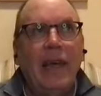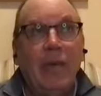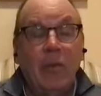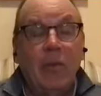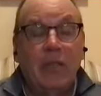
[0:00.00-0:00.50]

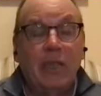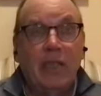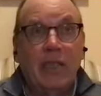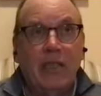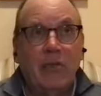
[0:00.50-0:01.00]
which I
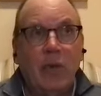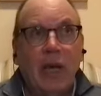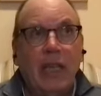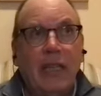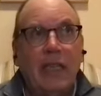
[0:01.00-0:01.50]
think is
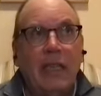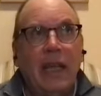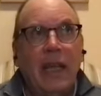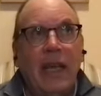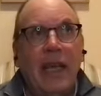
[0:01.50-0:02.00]
right.
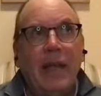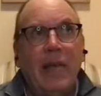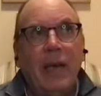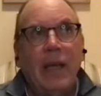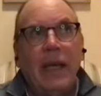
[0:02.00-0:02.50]
Eh,
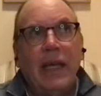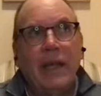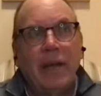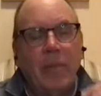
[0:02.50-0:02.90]
and,